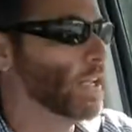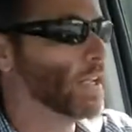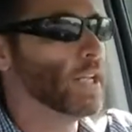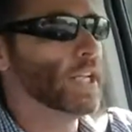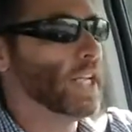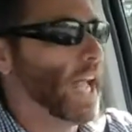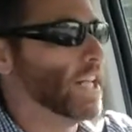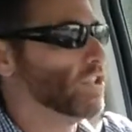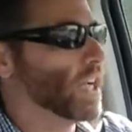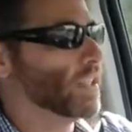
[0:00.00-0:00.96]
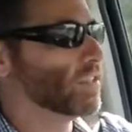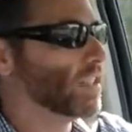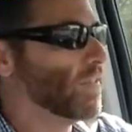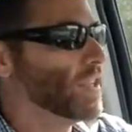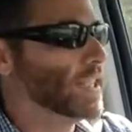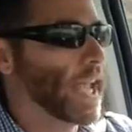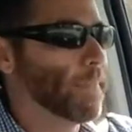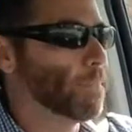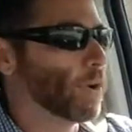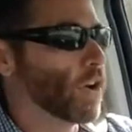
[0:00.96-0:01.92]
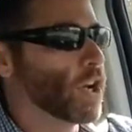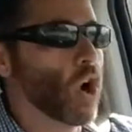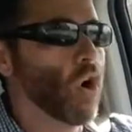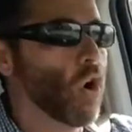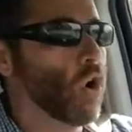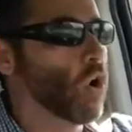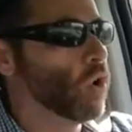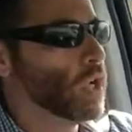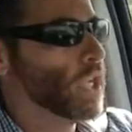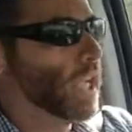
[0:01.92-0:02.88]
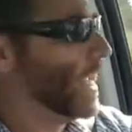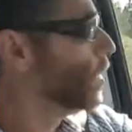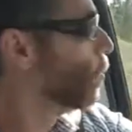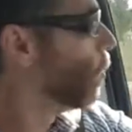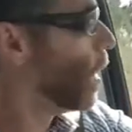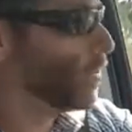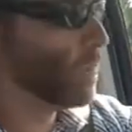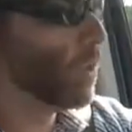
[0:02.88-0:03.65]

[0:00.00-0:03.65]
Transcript: and you got 70K burning a hole and you want the